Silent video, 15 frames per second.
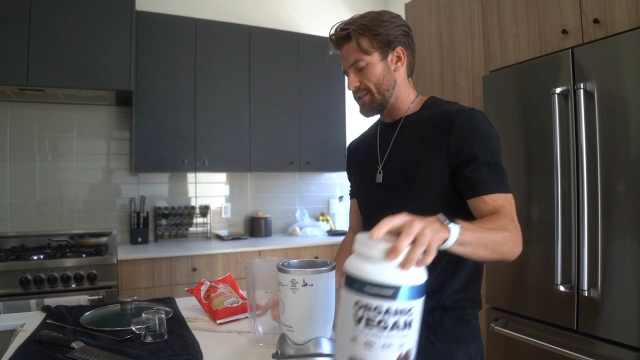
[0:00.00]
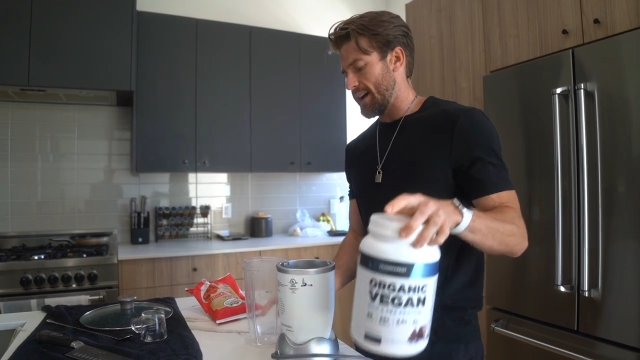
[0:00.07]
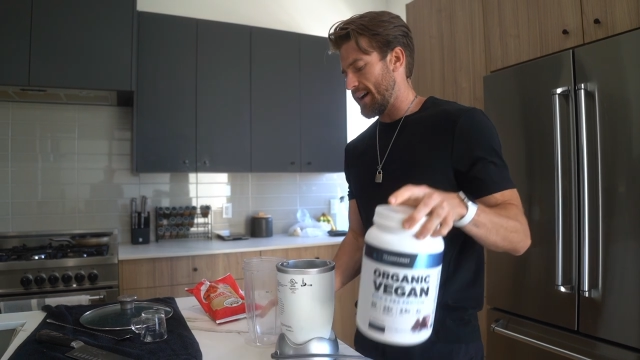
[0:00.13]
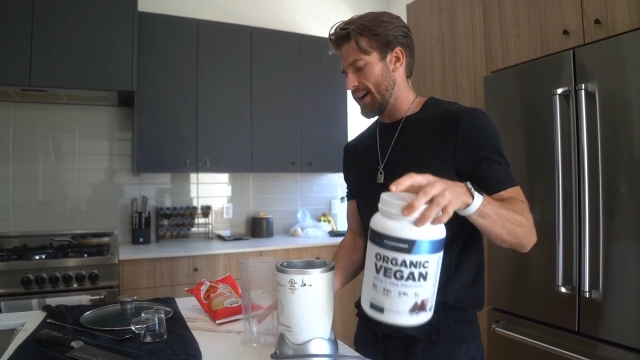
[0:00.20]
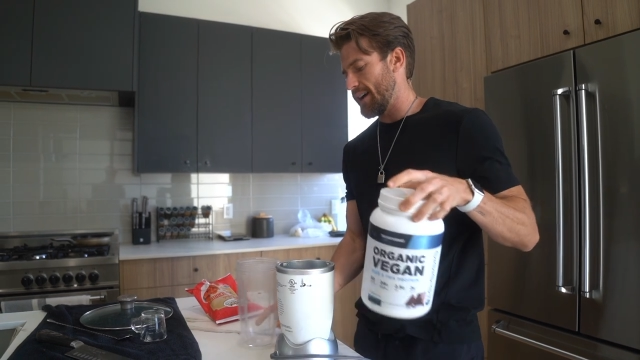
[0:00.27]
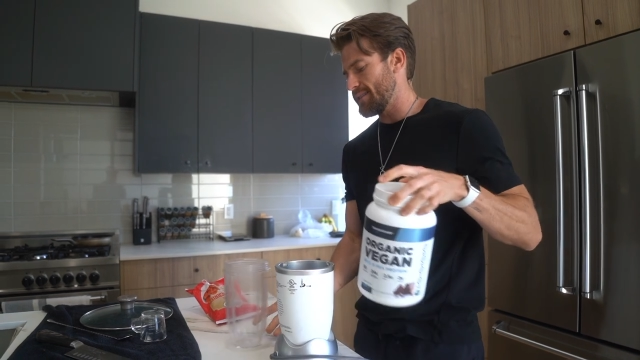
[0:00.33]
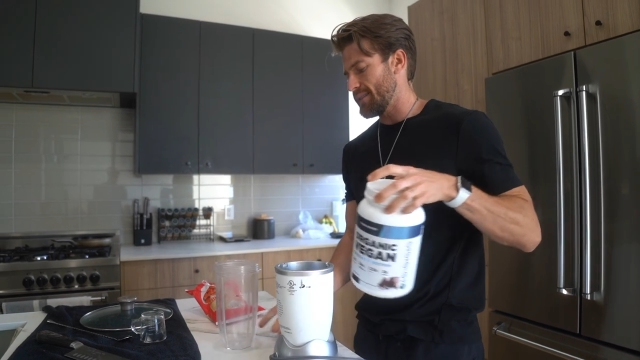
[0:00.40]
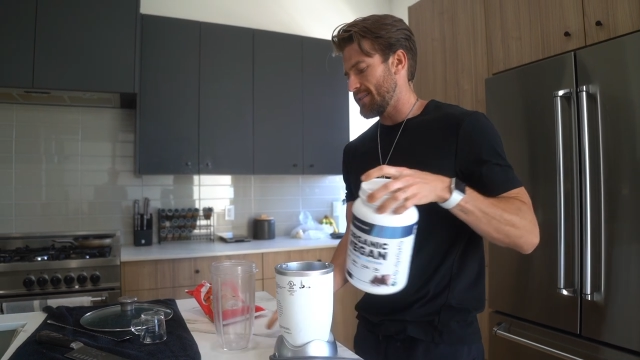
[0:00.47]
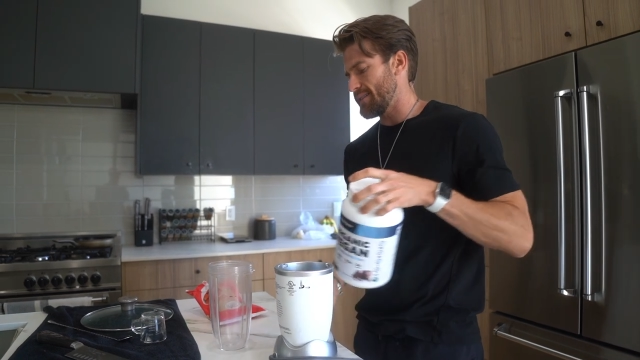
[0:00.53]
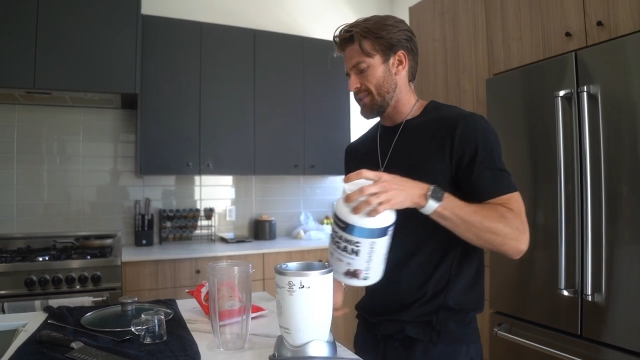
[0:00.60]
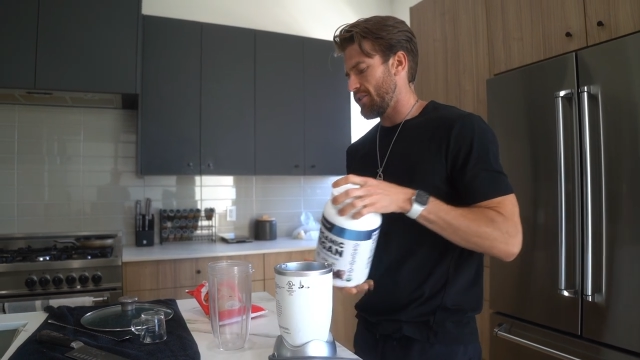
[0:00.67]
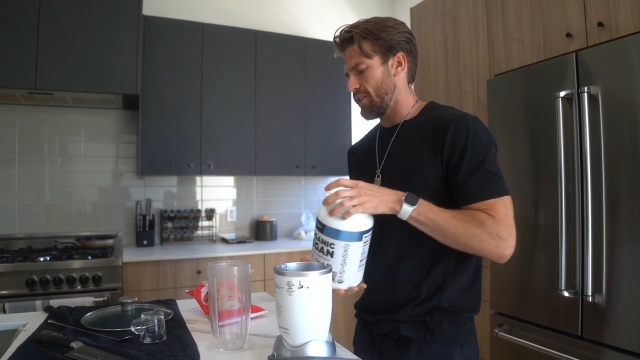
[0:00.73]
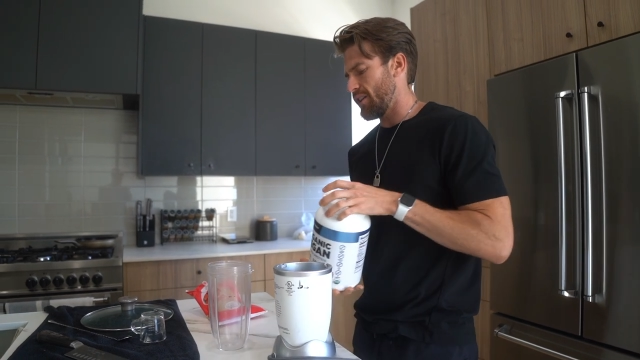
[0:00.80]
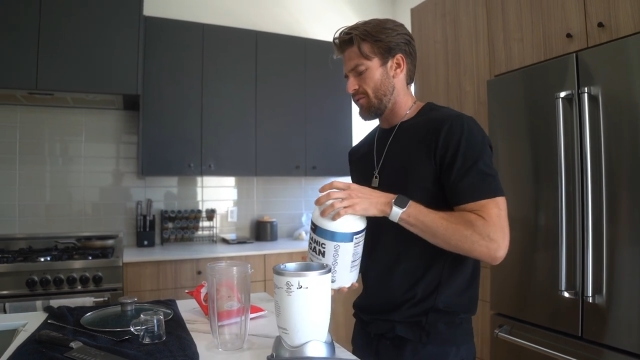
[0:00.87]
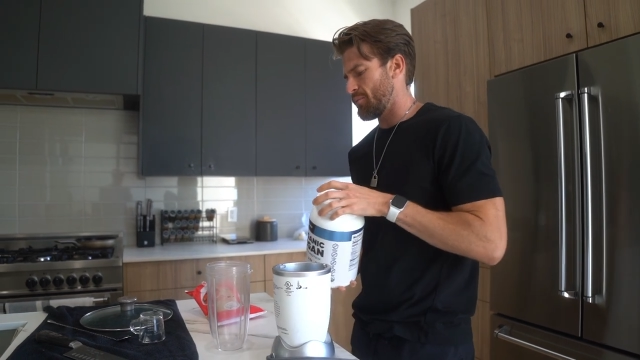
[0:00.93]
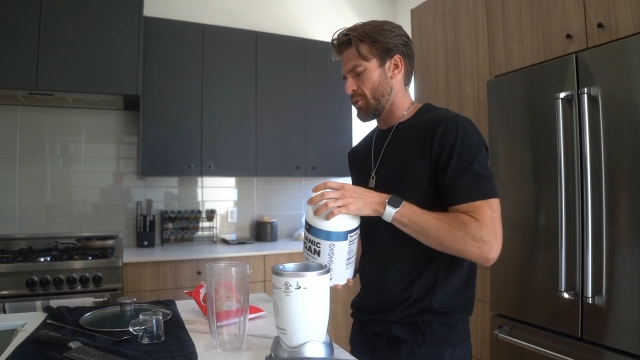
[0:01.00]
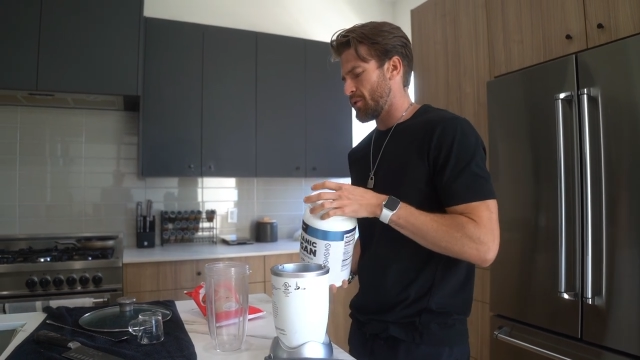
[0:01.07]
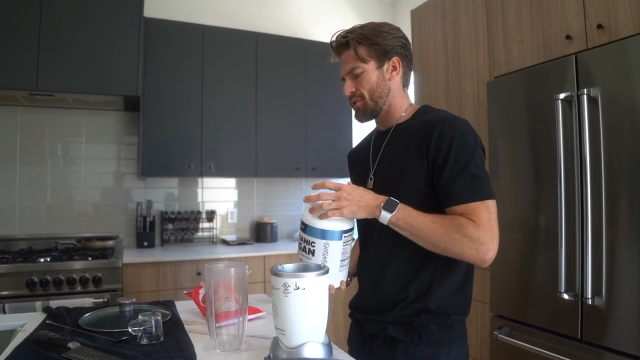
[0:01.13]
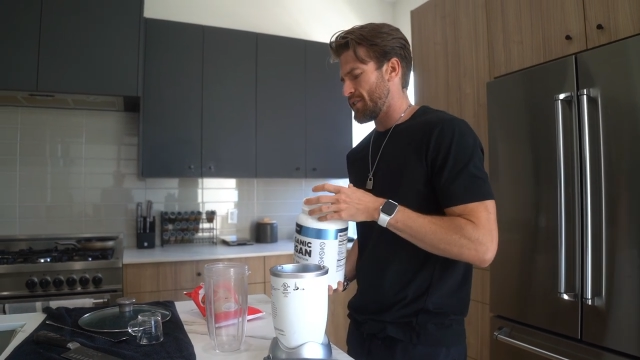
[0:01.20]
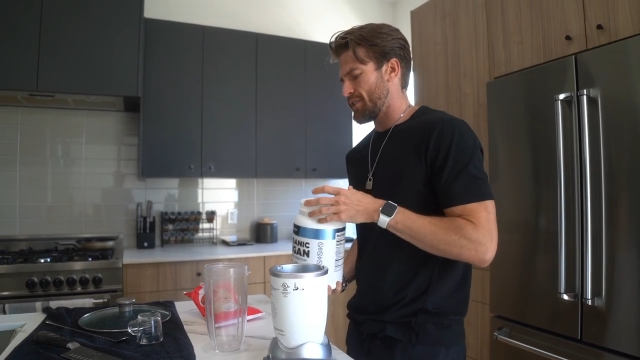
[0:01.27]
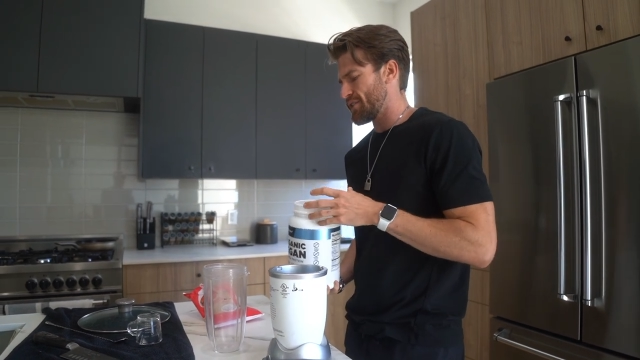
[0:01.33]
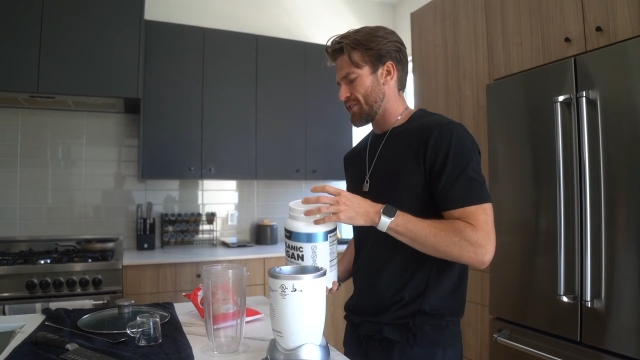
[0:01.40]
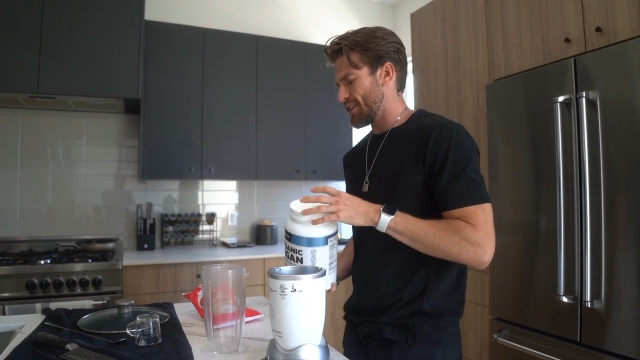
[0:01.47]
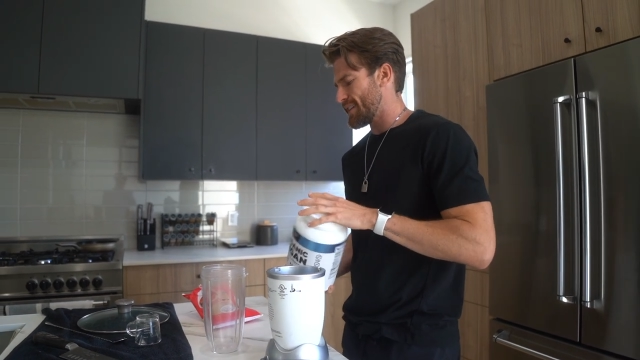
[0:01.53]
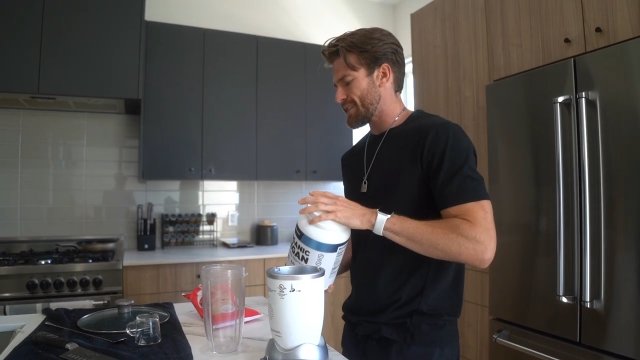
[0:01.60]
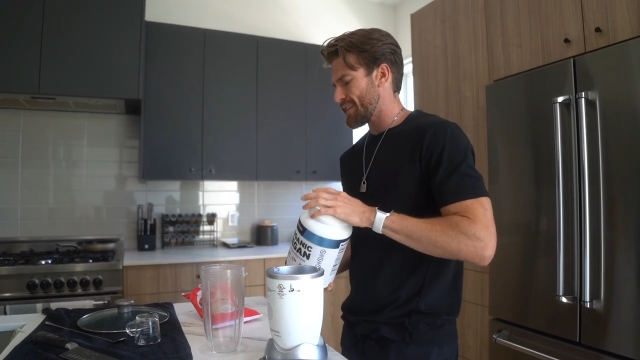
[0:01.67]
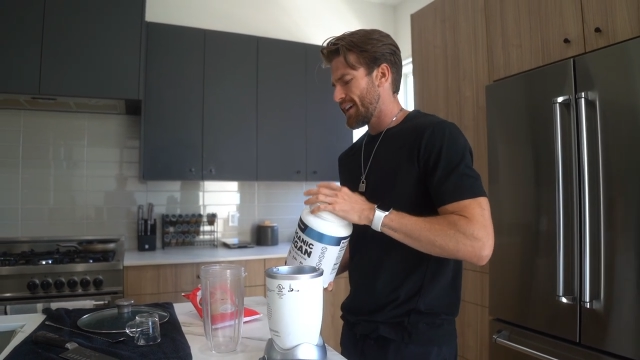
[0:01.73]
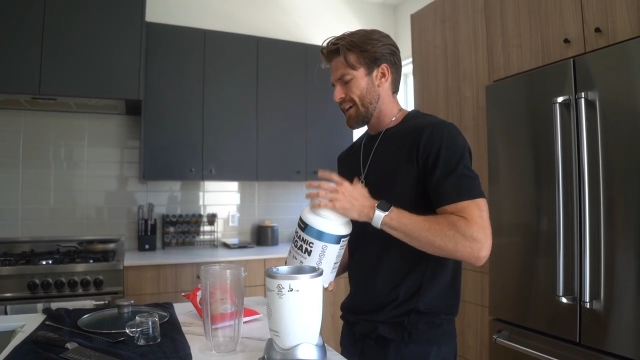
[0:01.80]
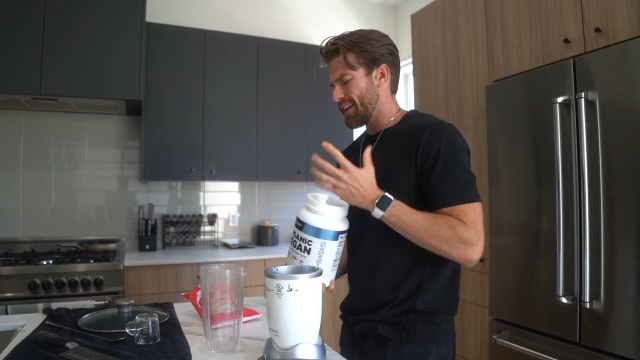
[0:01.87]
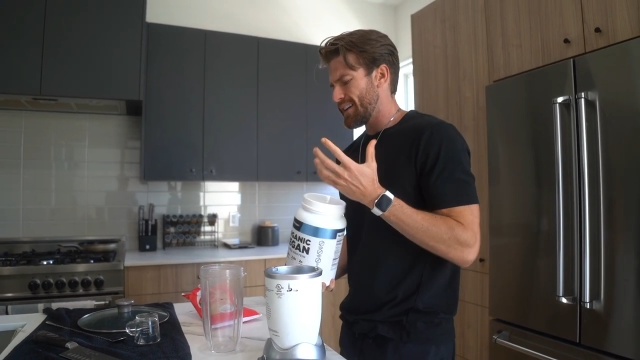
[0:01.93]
diets is they all have protein shakes.